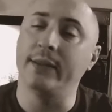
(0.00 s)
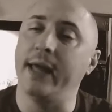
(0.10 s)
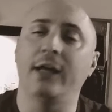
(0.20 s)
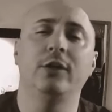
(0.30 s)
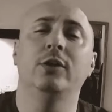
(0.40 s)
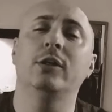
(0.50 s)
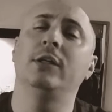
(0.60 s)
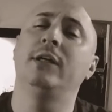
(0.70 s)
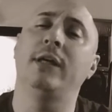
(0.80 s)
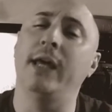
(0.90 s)
that
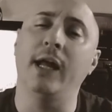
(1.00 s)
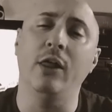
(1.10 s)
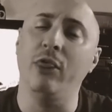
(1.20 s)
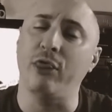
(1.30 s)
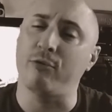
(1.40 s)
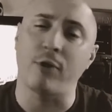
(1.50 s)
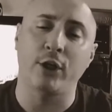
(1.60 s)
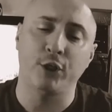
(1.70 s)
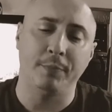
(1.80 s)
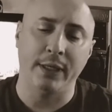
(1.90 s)
good King
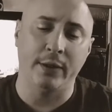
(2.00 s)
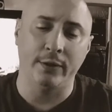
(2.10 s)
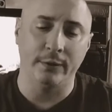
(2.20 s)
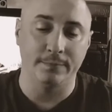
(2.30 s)
Thrushbeard."